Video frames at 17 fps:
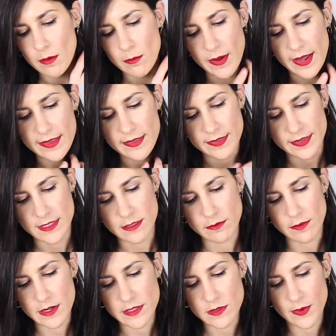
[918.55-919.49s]
But
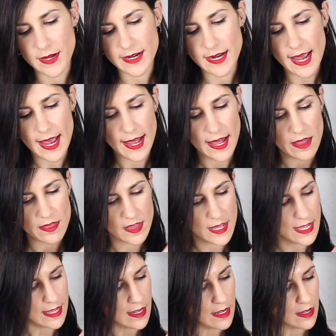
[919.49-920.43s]
this first one are
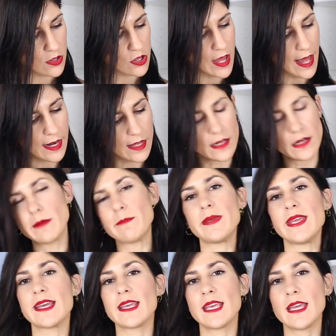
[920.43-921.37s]
the Charlotte
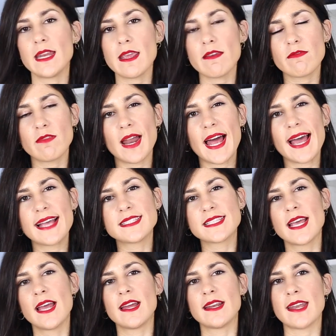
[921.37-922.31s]
Olympia Kitty flats.